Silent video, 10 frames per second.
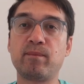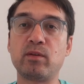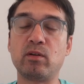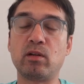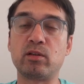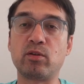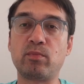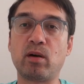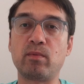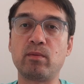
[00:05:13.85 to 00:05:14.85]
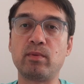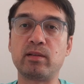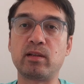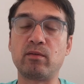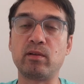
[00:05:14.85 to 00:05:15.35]
There'll also probably be
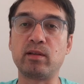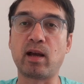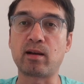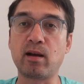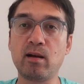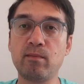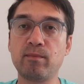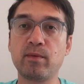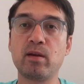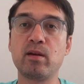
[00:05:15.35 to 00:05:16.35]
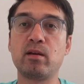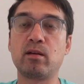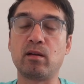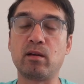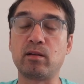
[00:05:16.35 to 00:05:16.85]
several .com,
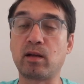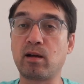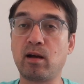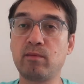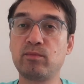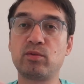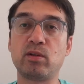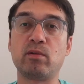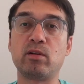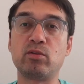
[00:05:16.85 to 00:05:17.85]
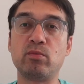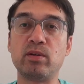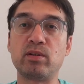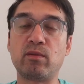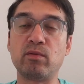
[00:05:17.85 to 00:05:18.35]
uh, .coms. There'll also be
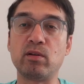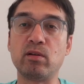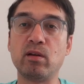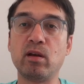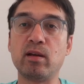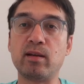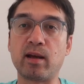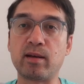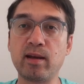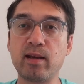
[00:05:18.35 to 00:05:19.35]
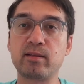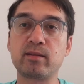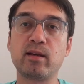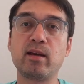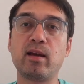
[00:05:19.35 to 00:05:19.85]
several
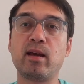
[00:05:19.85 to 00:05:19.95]
.nets.